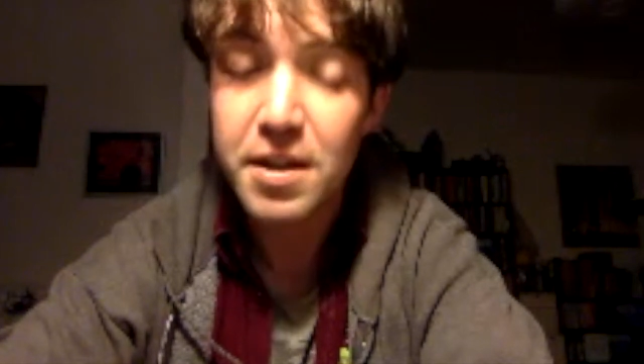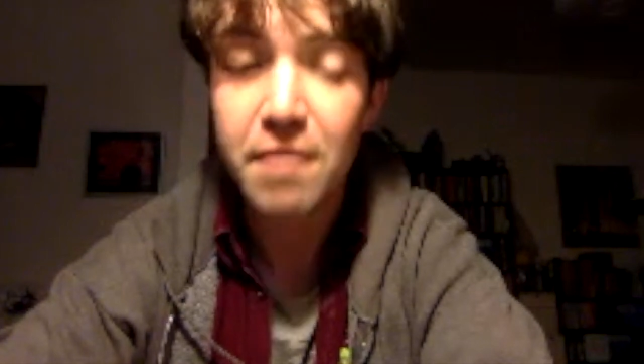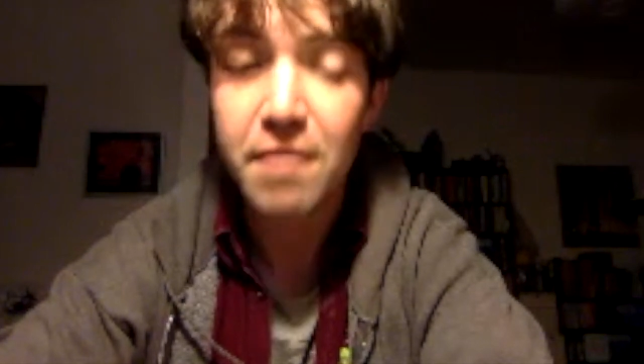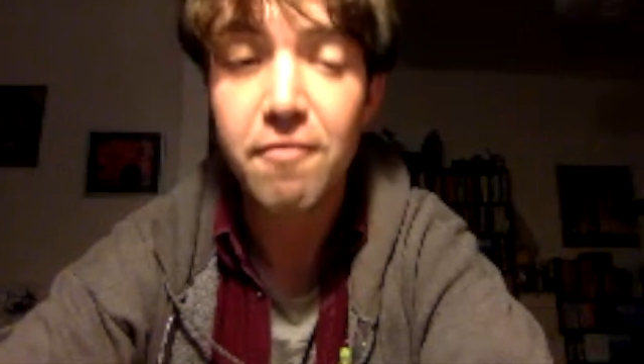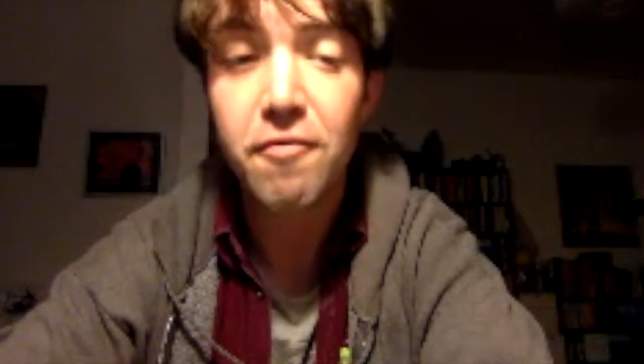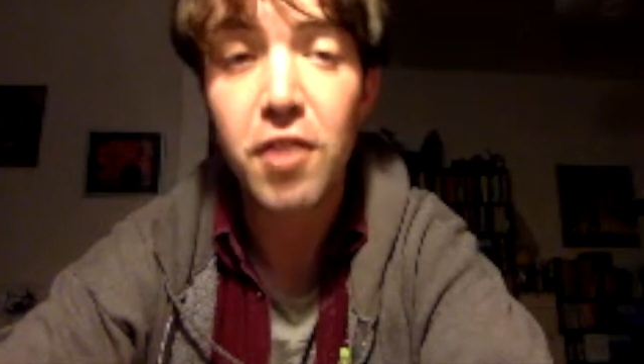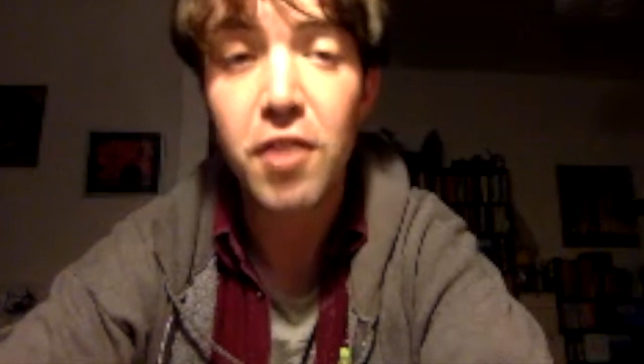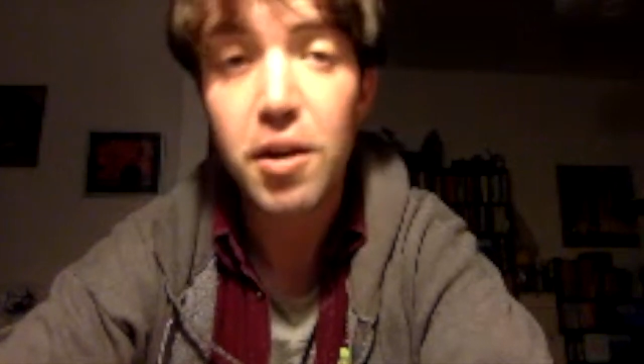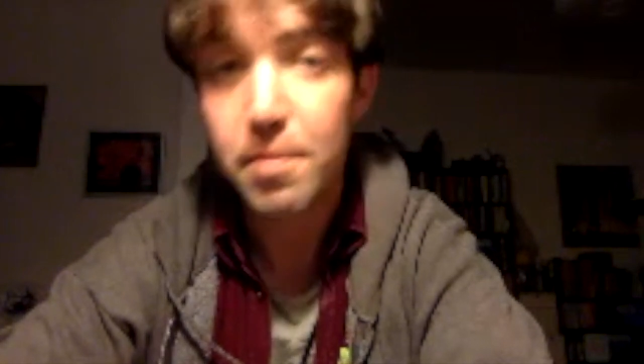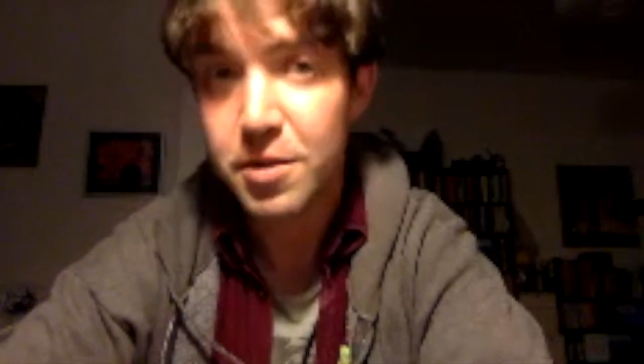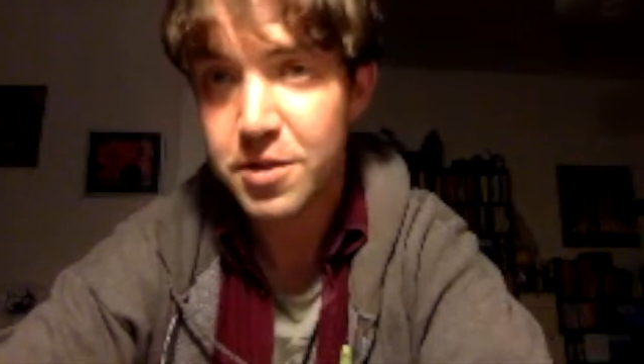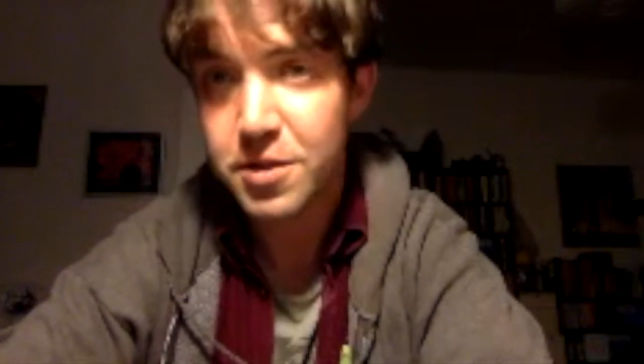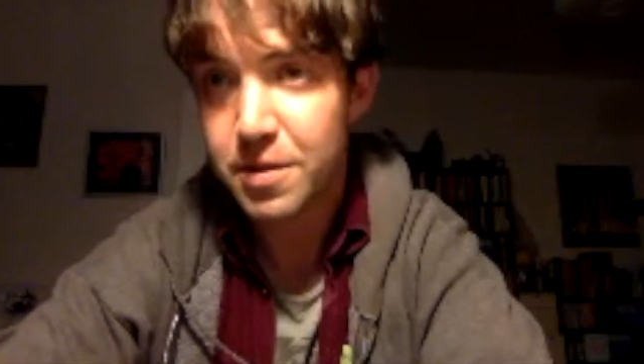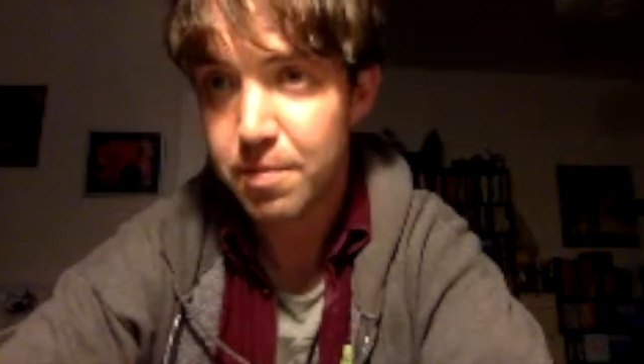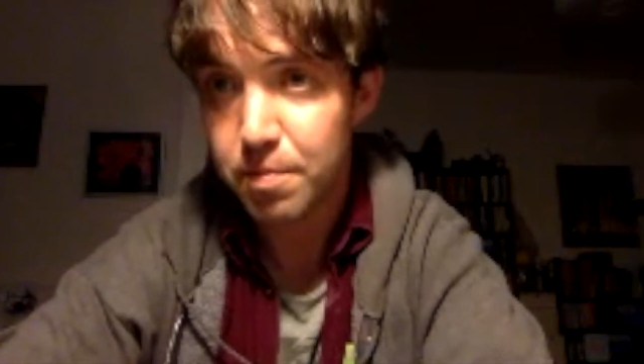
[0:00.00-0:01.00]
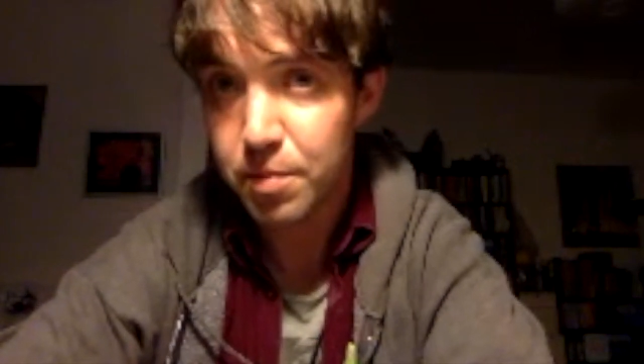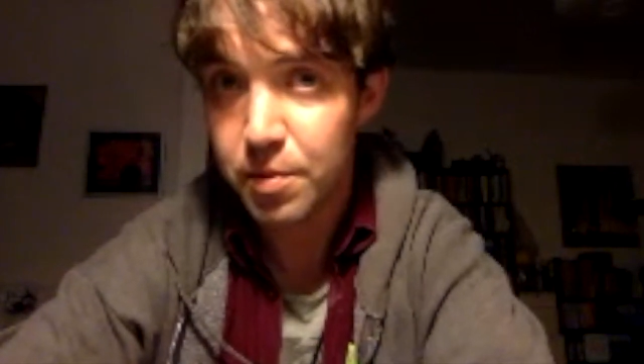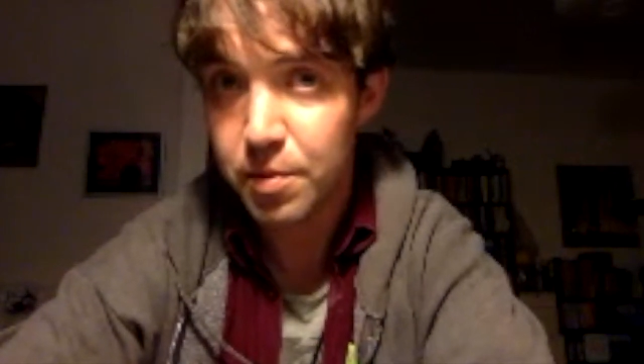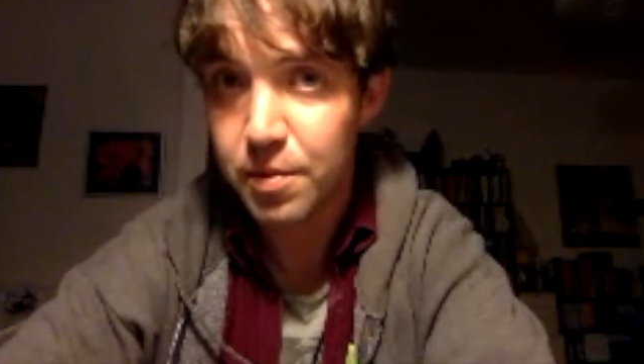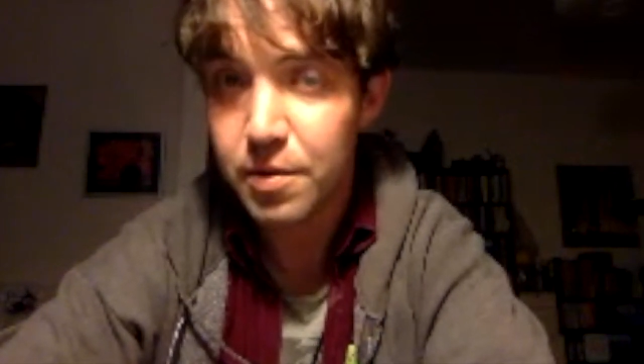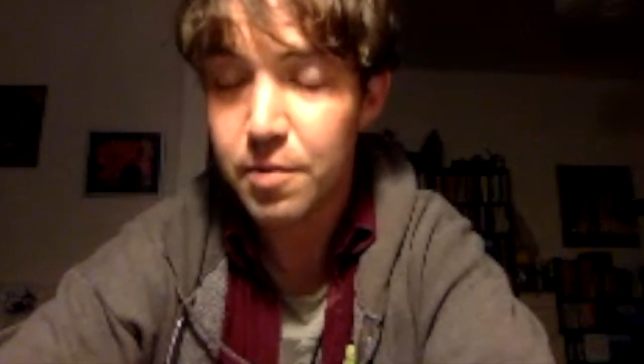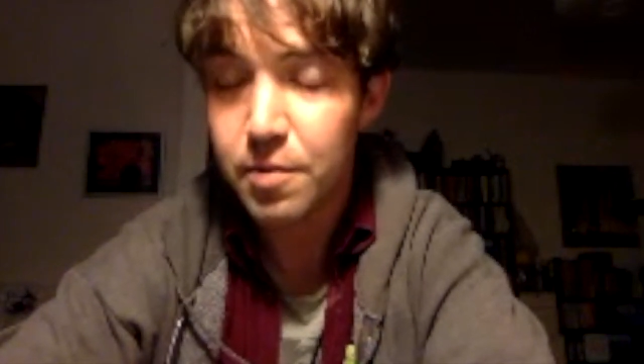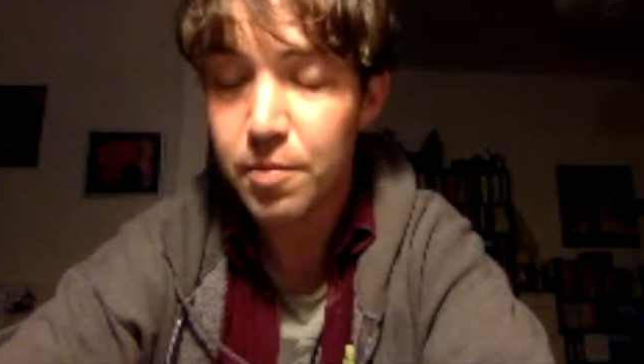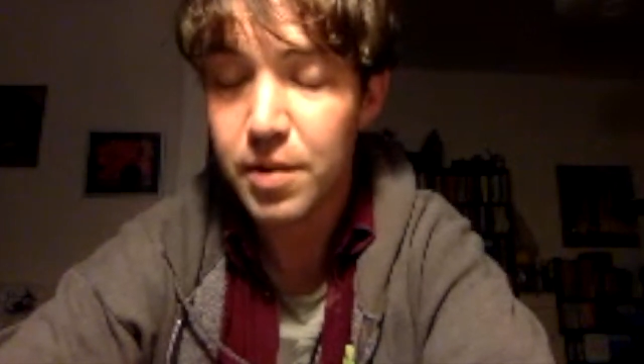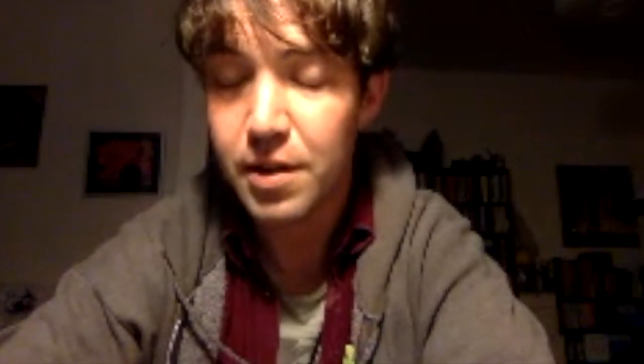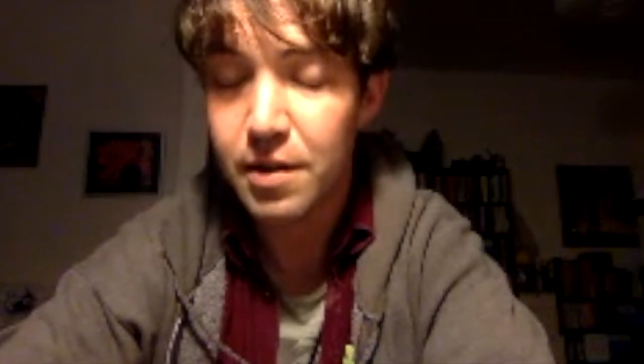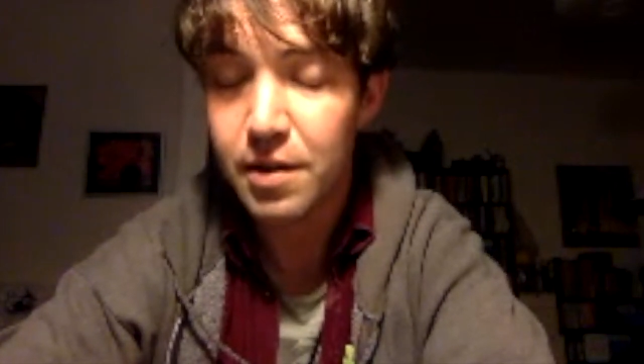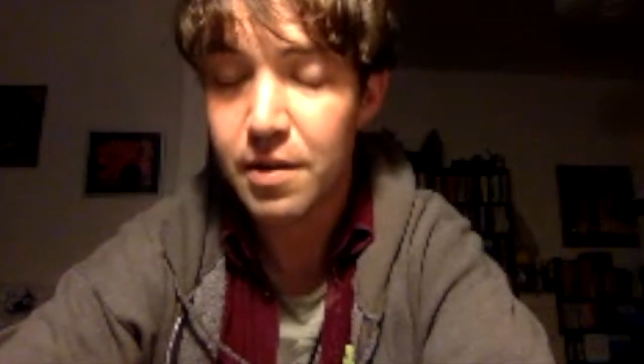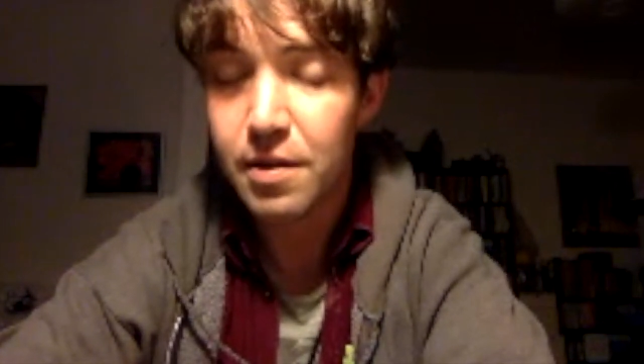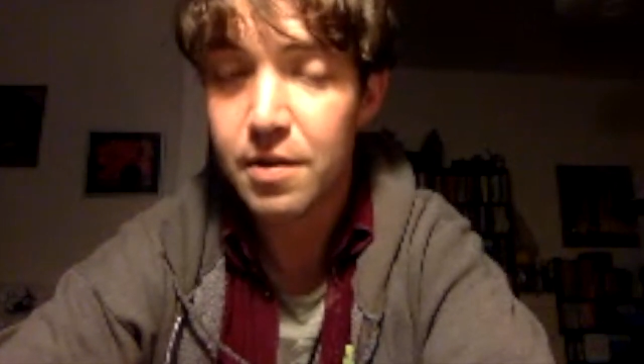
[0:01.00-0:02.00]
I'm very much on board
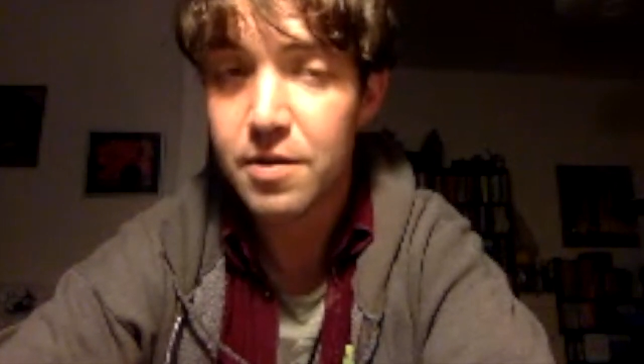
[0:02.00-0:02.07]
with